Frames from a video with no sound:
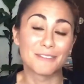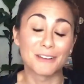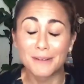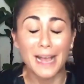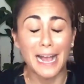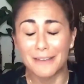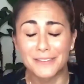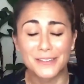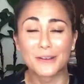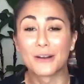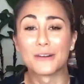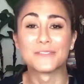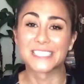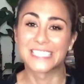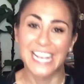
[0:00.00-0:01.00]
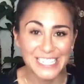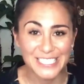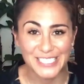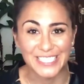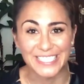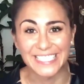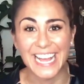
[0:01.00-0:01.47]
we were having a
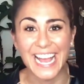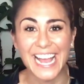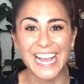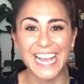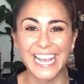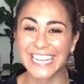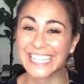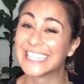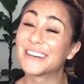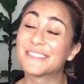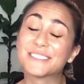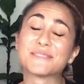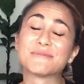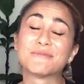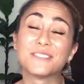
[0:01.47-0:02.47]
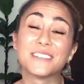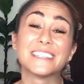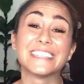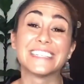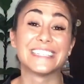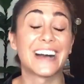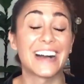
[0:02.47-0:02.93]
conversation, and that was
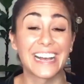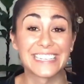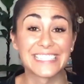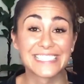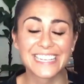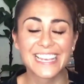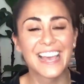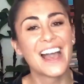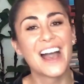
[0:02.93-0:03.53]
really nice.